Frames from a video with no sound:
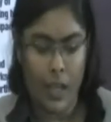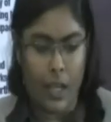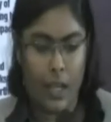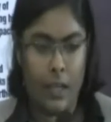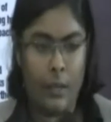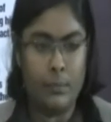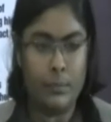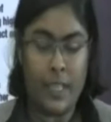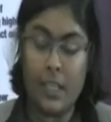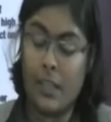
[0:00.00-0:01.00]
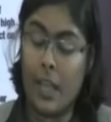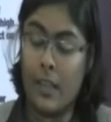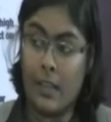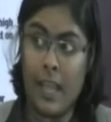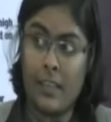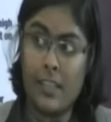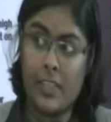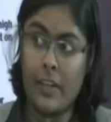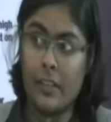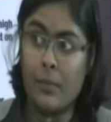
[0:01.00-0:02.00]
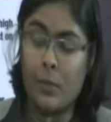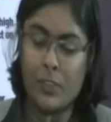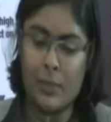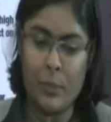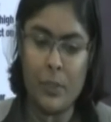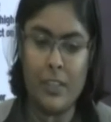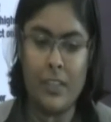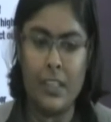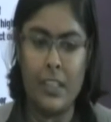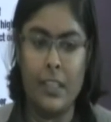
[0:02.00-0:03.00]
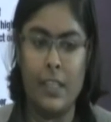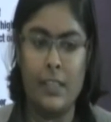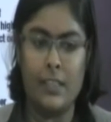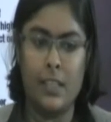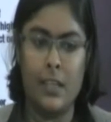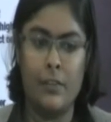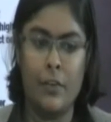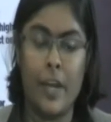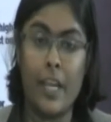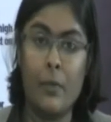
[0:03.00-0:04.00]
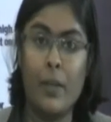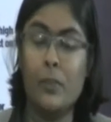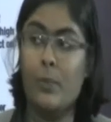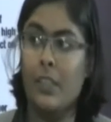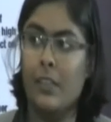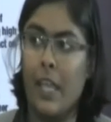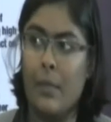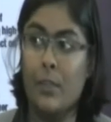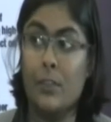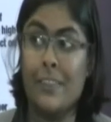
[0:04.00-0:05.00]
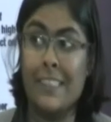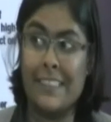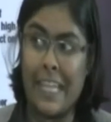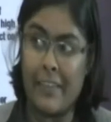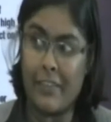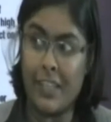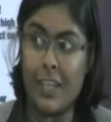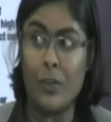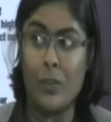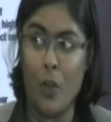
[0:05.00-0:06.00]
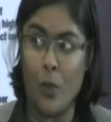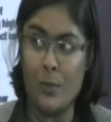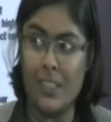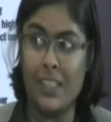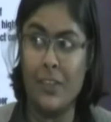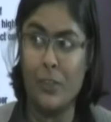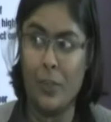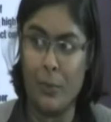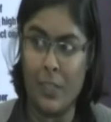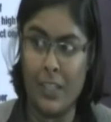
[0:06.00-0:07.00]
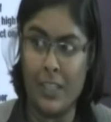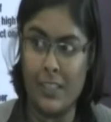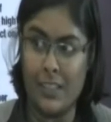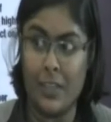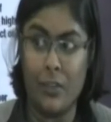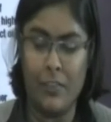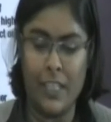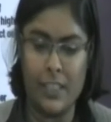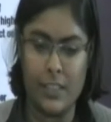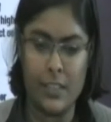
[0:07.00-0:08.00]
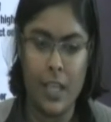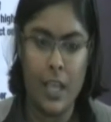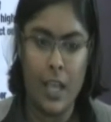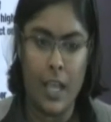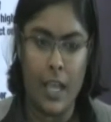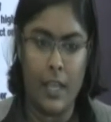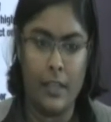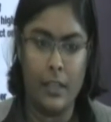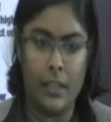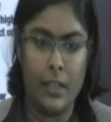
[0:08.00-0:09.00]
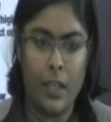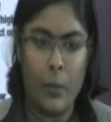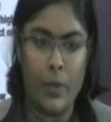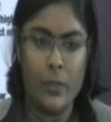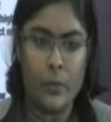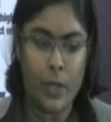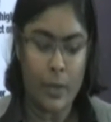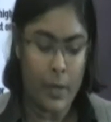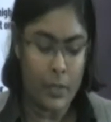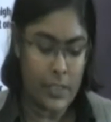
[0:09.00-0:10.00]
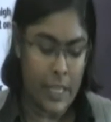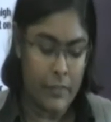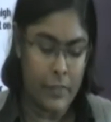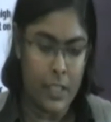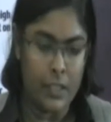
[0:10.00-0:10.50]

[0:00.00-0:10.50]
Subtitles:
I think, Sharon, the most important thing is for anyone to be able to feel safe in their own homes, in their own communities, in their own villages. And when you talk about safety,